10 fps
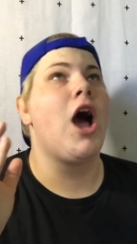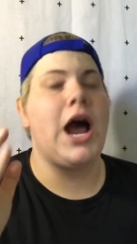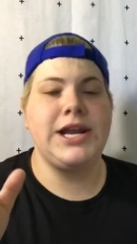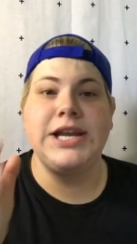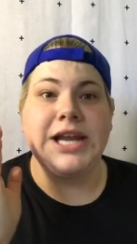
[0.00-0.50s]

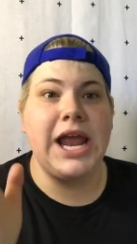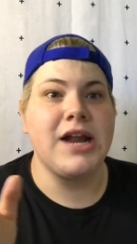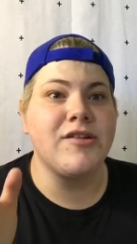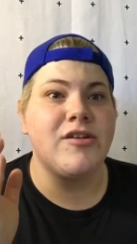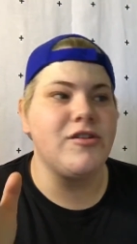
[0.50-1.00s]
I need
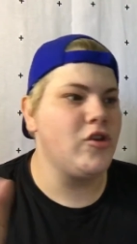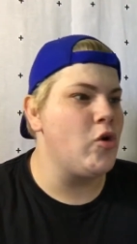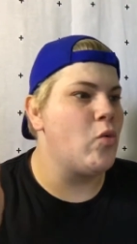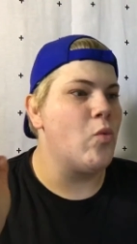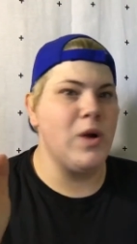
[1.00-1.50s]
answers.
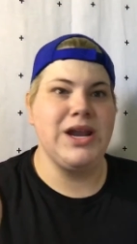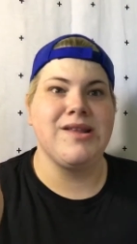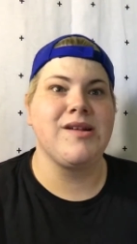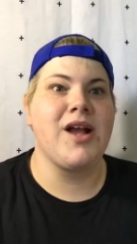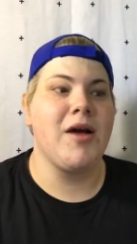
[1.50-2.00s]
When
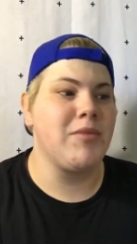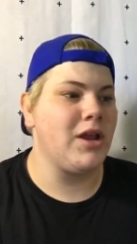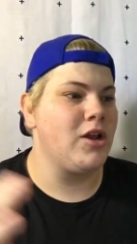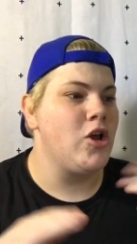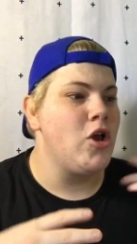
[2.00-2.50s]
is it coming?